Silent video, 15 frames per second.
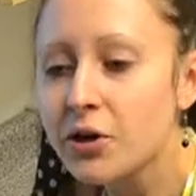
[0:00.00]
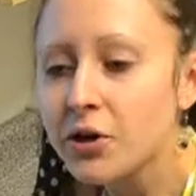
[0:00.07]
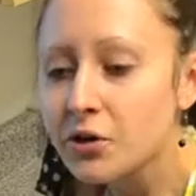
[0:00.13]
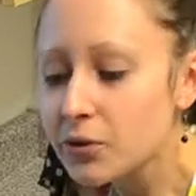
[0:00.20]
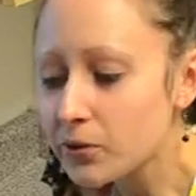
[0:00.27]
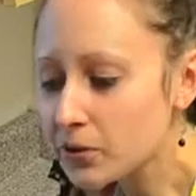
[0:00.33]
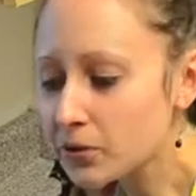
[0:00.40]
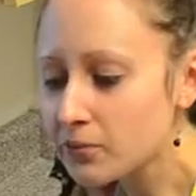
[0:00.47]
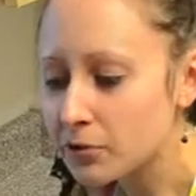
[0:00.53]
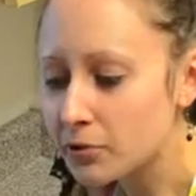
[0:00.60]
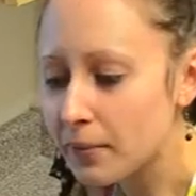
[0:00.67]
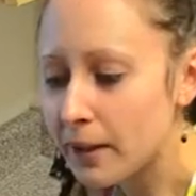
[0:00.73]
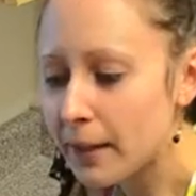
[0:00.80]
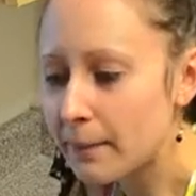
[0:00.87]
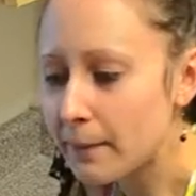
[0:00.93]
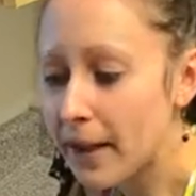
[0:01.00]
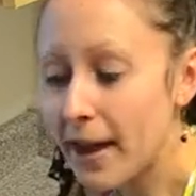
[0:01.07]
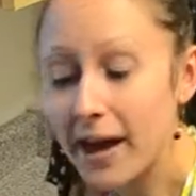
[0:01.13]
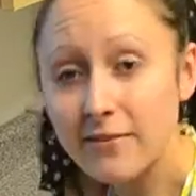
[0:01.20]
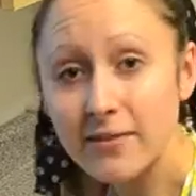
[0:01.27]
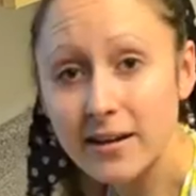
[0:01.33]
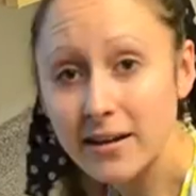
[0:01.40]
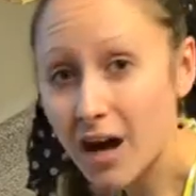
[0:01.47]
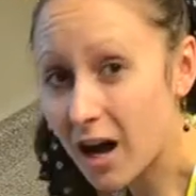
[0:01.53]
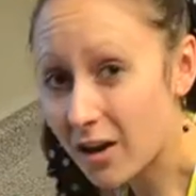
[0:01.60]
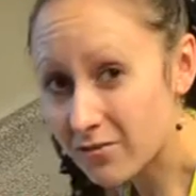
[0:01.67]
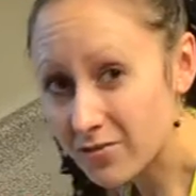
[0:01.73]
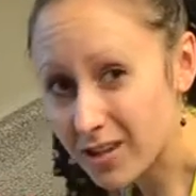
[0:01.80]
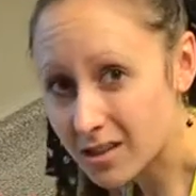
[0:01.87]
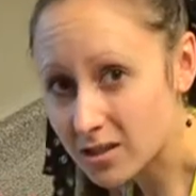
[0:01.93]
You and your roommate may have had
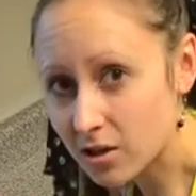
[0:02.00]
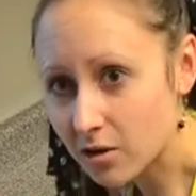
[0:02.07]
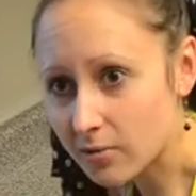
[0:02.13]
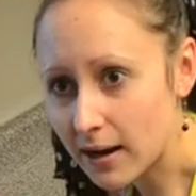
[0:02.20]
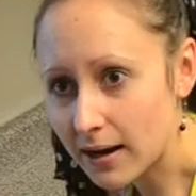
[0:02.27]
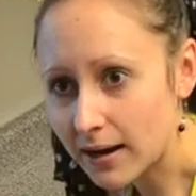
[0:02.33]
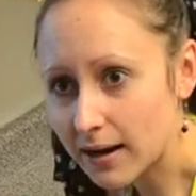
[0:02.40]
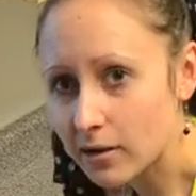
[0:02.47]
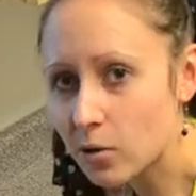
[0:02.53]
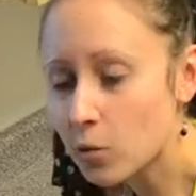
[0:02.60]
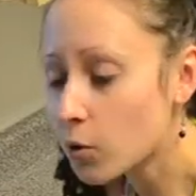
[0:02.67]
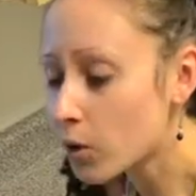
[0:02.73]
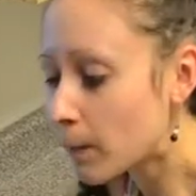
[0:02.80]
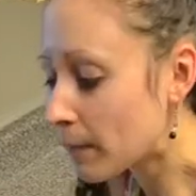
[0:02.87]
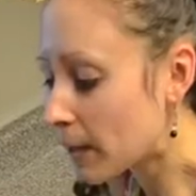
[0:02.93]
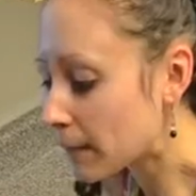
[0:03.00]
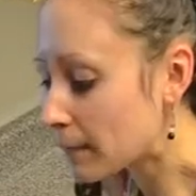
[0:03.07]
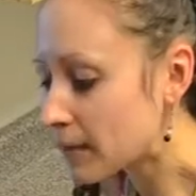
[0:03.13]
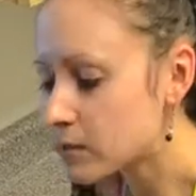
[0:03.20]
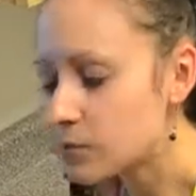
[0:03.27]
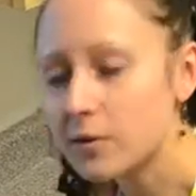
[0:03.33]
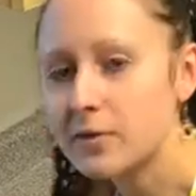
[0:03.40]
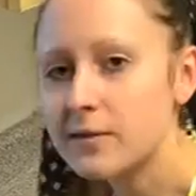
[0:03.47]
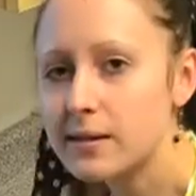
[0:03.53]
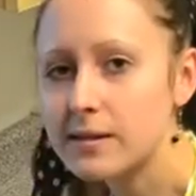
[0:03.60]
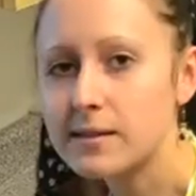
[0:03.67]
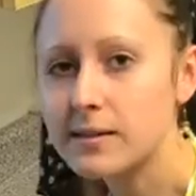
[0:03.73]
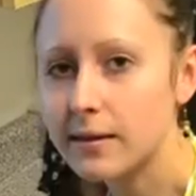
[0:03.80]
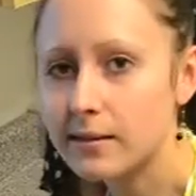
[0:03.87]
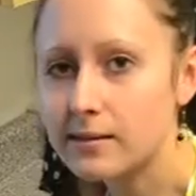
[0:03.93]
conflicts already, or maybe it's one of these
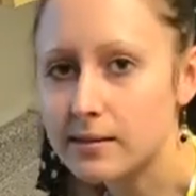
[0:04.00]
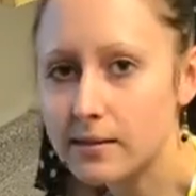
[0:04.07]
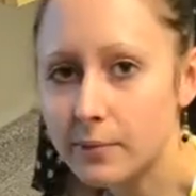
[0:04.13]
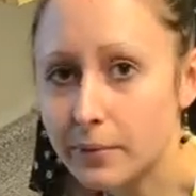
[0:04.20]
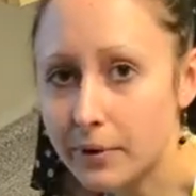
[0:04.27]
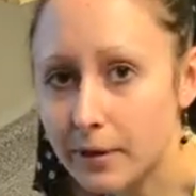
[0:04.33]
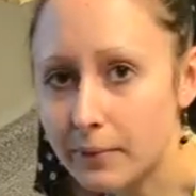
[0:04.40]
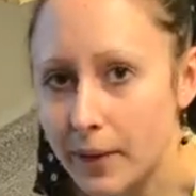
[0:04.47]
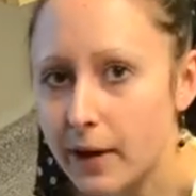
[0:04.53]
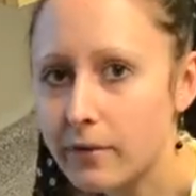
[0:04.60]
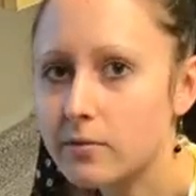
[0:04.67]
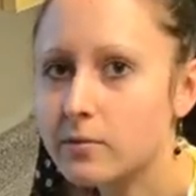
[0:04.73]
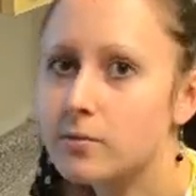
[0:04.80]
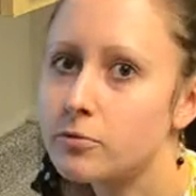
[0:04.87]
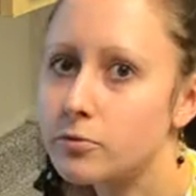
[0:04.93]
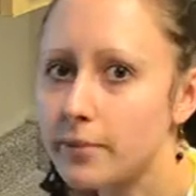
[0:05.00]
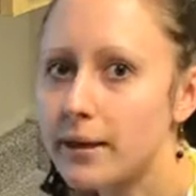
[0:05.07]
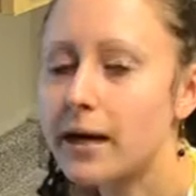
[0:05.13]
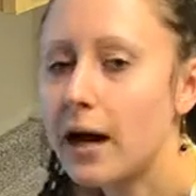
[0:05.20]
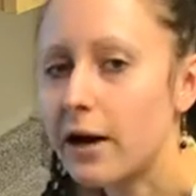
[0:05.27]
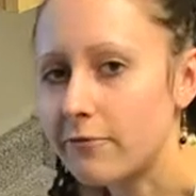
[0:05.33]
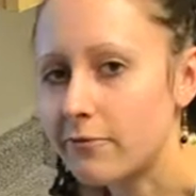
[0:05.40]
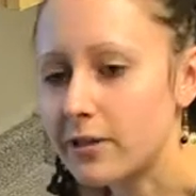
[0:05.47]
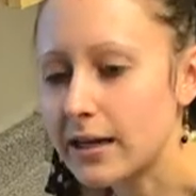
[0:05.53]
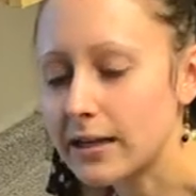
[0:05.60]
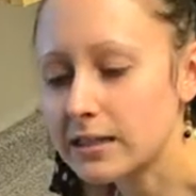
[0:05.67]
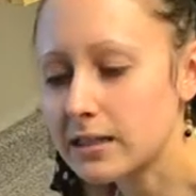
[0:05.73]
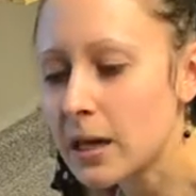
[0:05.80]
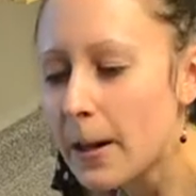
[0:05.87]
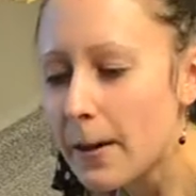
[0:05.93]
things that bring about a roommate
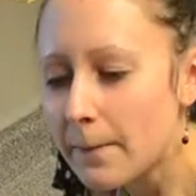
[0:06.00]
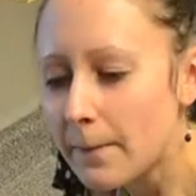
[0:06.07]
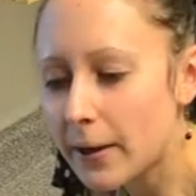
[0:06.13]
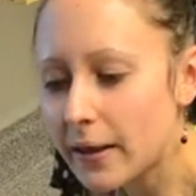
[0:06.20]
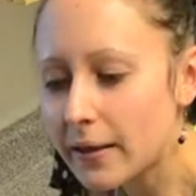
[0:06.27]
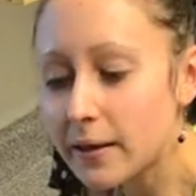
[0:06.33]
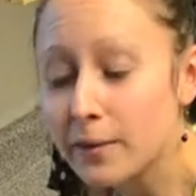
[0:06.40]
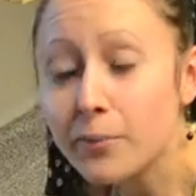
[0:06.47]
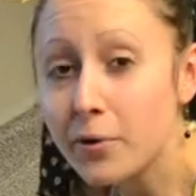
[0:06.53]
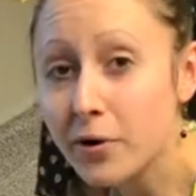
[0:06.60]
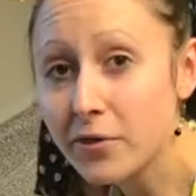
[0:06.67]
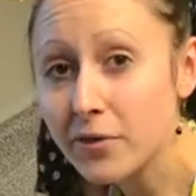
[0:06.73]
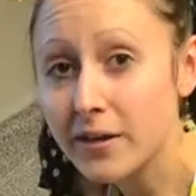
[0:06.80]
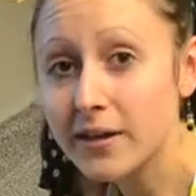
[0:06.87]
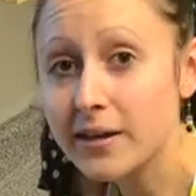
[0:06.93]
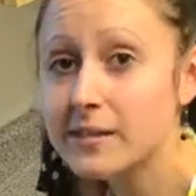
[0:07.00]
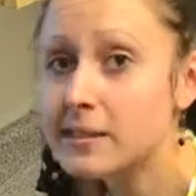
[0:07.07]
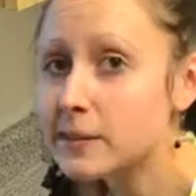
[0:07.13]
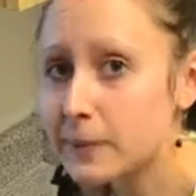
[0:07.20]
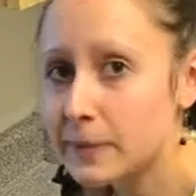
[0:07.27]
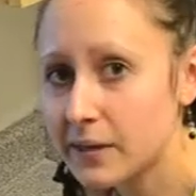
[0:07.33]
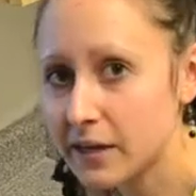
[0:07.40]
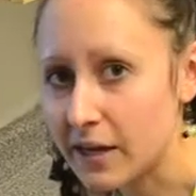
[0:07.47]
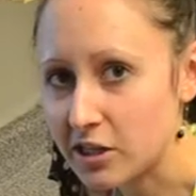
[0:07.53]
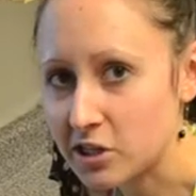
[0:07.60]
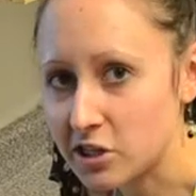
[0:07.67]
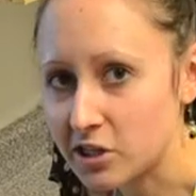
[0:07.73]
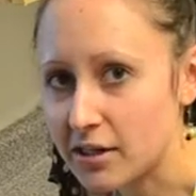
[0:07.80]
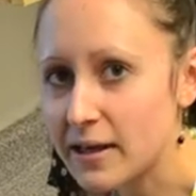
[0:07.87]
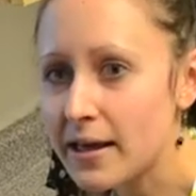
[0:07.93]
conflict. But the important thing is
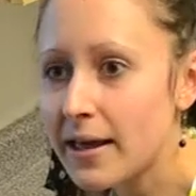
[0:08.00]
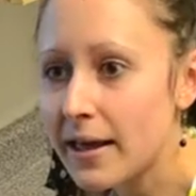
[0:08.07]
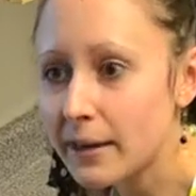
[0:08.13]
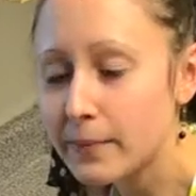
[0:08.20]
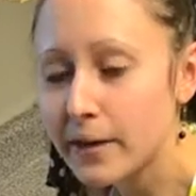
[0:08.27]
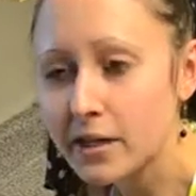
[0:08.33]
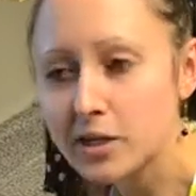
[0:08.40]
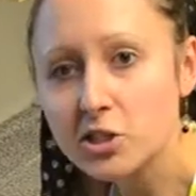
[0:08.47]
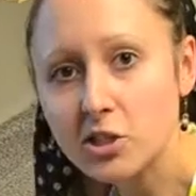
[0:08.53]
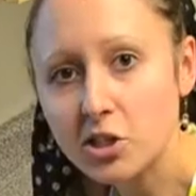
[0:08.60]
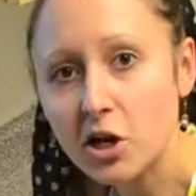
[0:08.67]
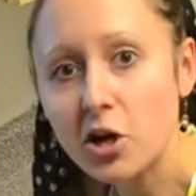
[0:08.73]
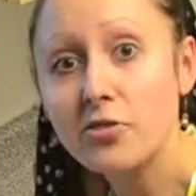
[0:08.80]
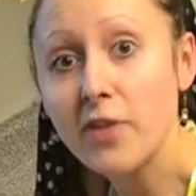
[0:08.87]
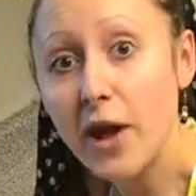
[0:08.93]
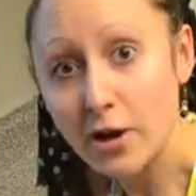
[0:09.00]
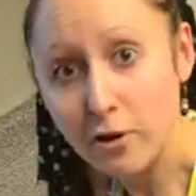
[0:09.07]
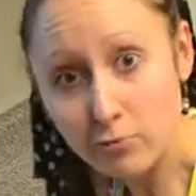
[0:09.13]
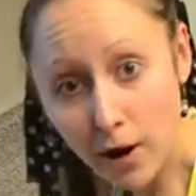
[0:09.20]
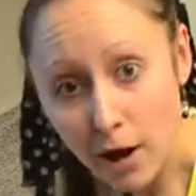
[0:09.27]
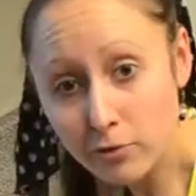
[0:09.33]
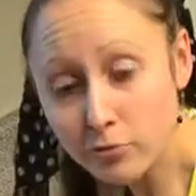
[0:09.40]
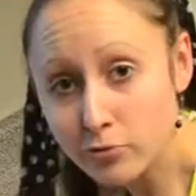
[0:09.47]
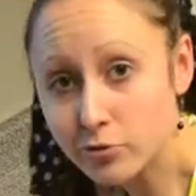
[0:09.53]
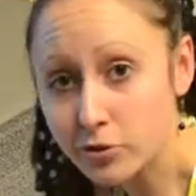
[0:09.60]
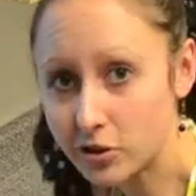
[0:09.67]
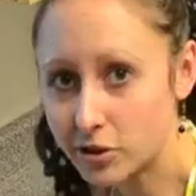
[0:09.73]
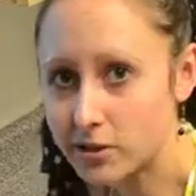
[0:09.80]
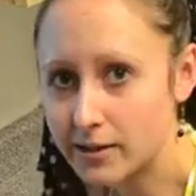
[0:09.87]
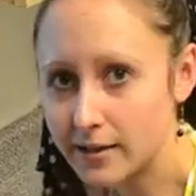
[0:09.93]
communication and making sure that ground
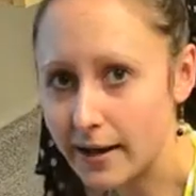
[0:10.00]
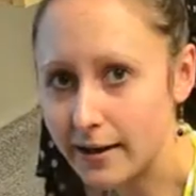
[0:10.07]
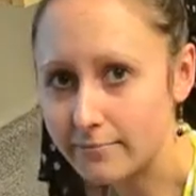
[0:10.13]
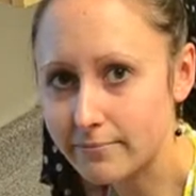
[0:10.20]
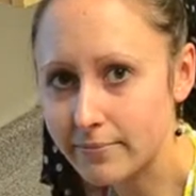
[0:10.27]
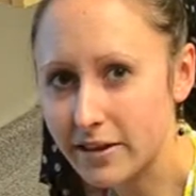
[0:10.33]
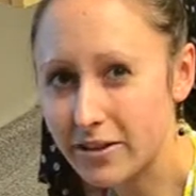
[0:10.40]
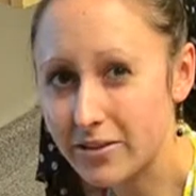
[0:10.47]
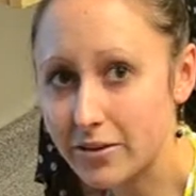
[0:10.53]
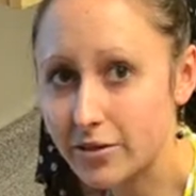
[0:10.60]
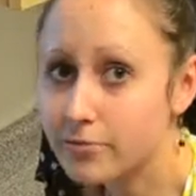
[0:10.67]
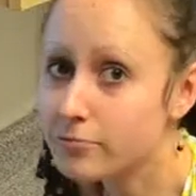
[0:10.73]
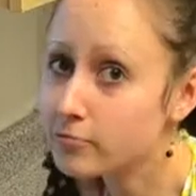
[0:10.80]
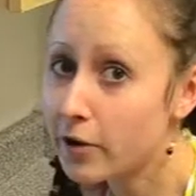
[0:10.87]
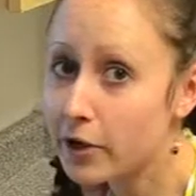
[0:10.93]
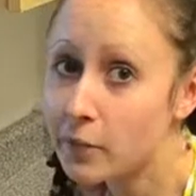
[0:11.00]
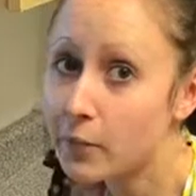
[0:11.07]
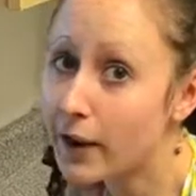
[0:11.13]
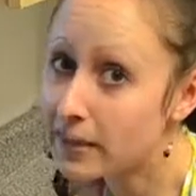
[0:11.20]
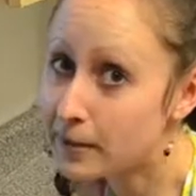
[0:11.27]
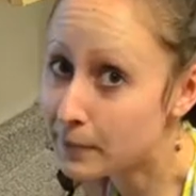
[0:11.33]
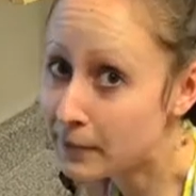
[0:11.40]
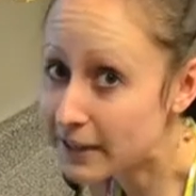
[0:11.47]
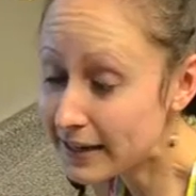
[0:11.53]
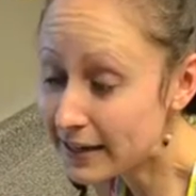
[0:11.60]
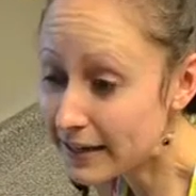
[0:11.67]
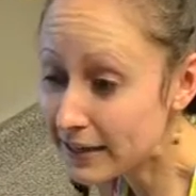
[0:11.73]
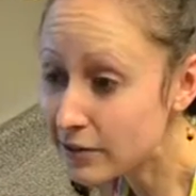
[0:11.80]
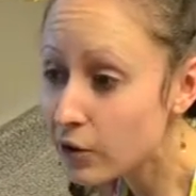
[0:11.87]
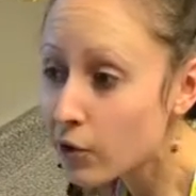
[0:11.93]
rules are set, either right away at the
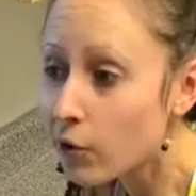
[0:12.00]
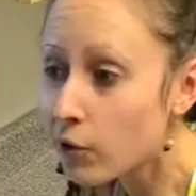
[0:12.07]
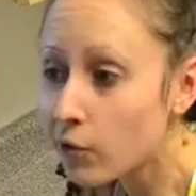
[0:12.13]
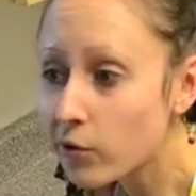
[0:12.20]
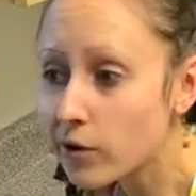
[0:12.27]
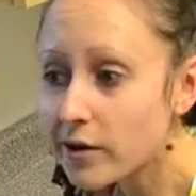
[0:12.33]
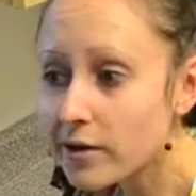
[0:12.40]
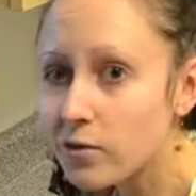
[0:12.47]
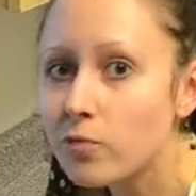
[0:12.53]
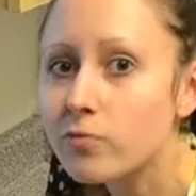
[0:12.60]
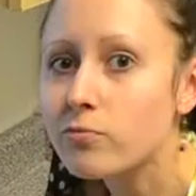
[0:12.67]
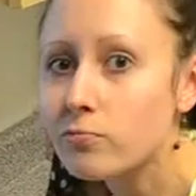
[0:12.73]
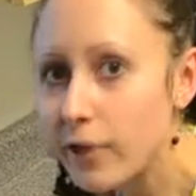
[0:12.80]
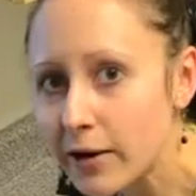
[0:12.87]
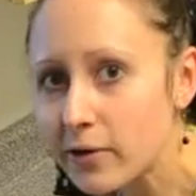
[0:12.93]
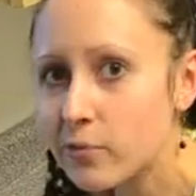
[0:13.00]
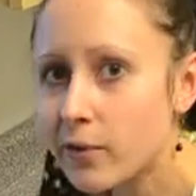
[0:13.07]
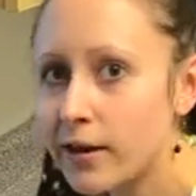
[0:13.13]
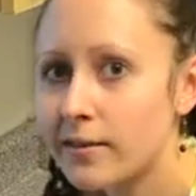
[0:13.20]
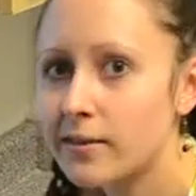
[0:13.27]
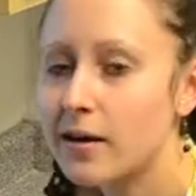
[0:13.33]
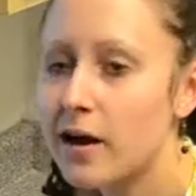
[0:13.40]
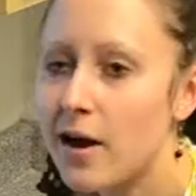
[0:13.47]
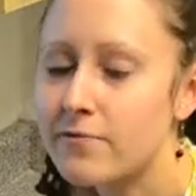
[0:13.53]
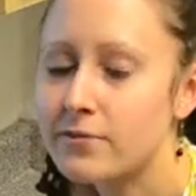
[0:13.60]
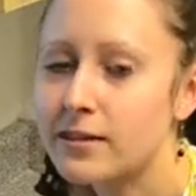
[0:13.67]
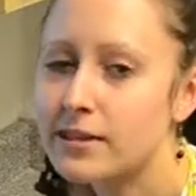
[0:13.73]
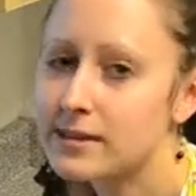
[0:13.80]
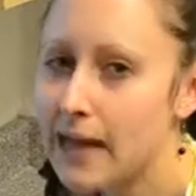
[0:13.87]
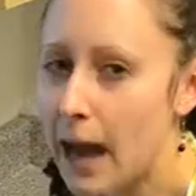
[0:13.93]
beginning or right when the
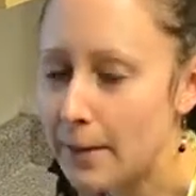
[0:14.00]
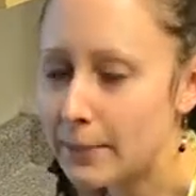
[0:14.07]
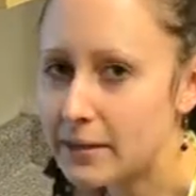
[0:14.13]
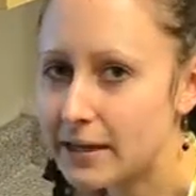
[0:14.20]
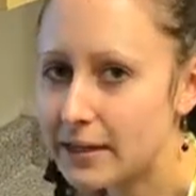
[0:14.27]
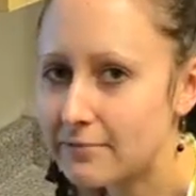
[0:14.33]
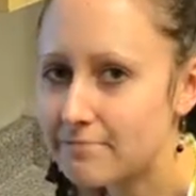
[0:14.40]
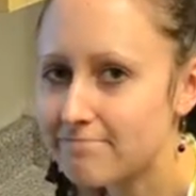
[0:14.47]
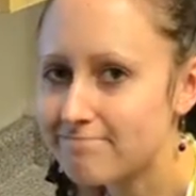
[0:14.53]
conflict is happening.